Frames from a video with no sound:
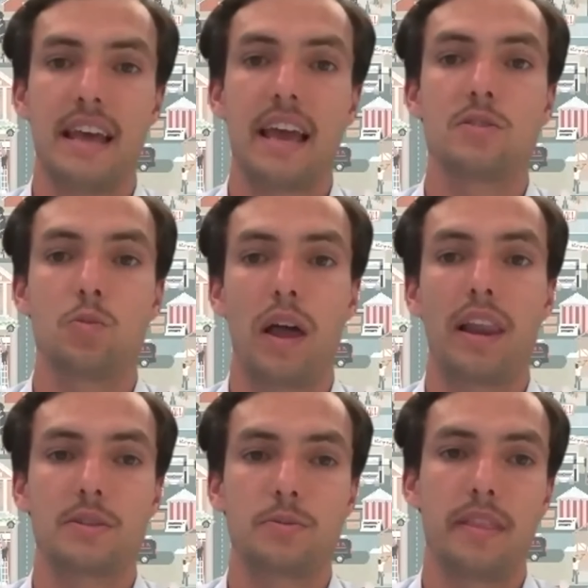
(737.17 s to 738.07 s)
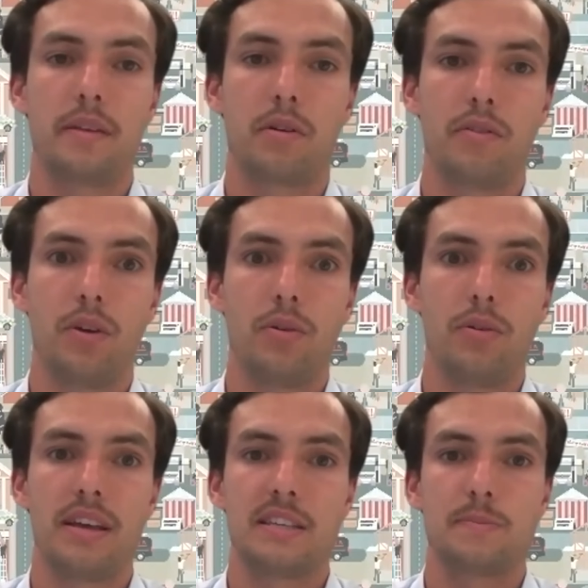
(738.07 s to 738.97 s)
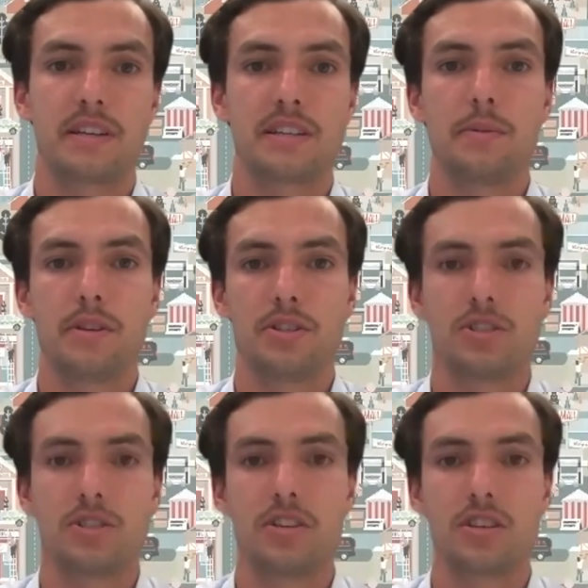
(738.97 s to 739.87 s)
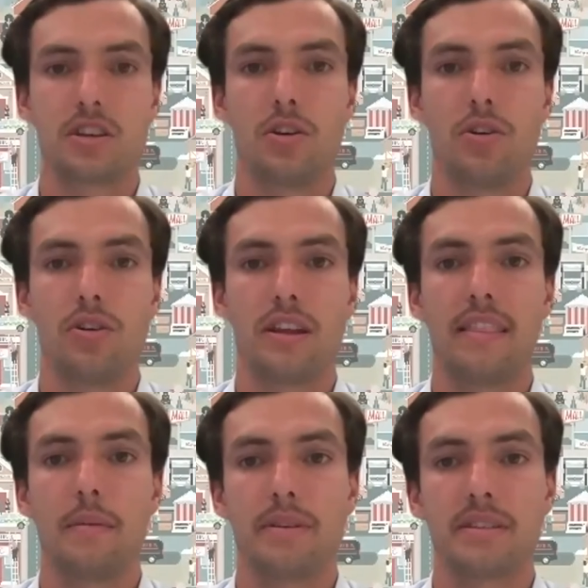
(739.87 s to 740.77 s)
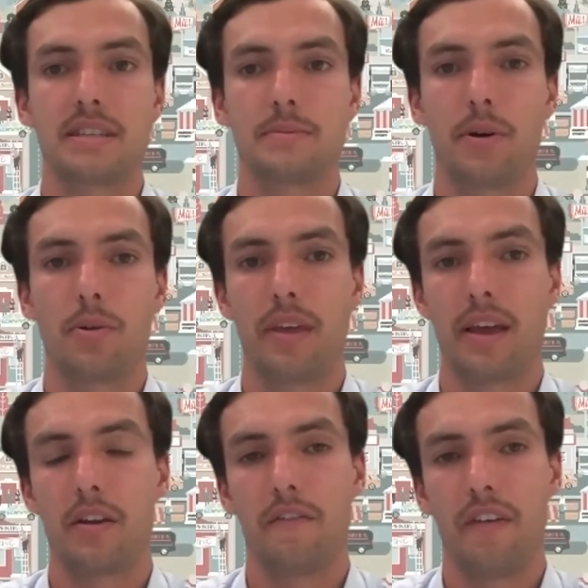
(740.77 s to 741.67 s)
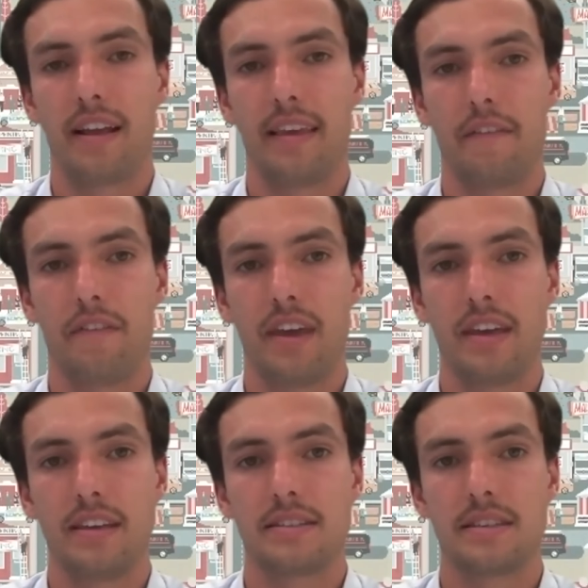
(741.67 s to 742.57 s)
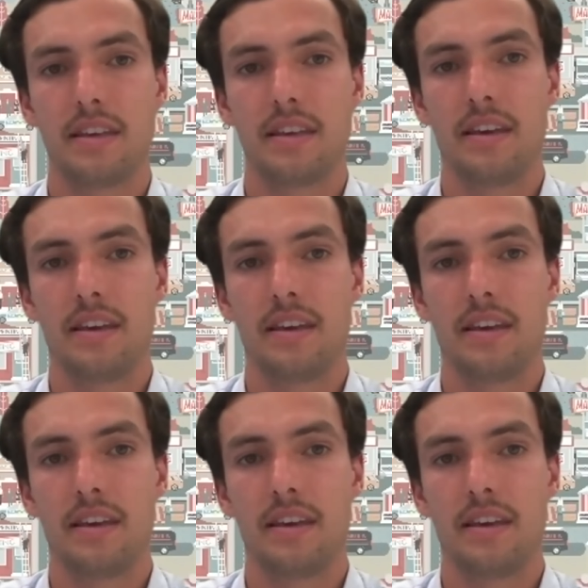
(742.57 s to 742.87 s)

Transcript: as well as when they're reviewed, especially when changes occurred in the business model that could affect their fees.